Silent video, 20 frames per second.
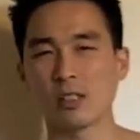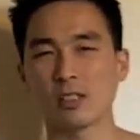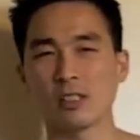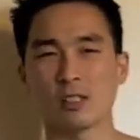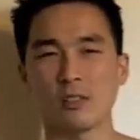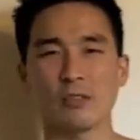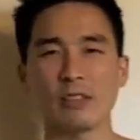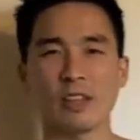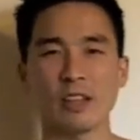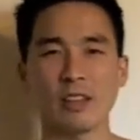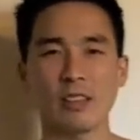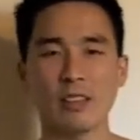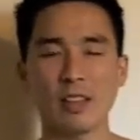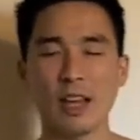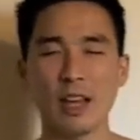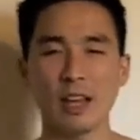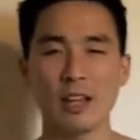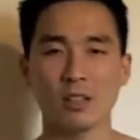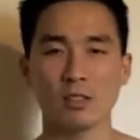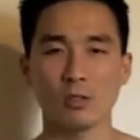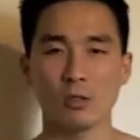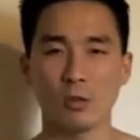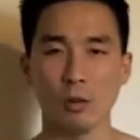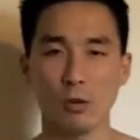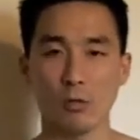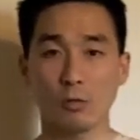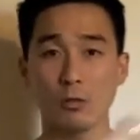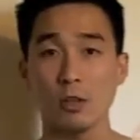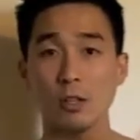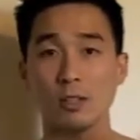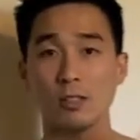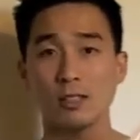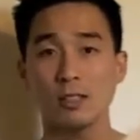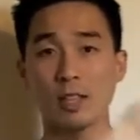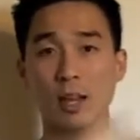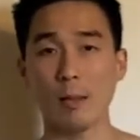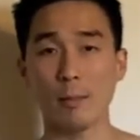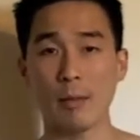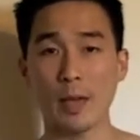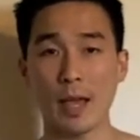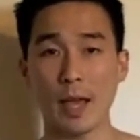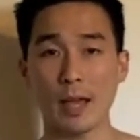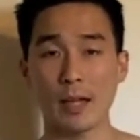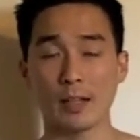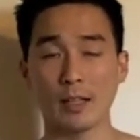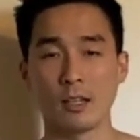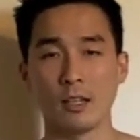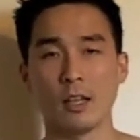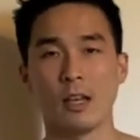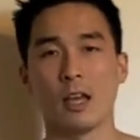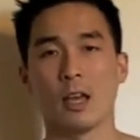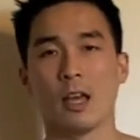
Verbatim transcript: stuff like that. So overall, it's not bad.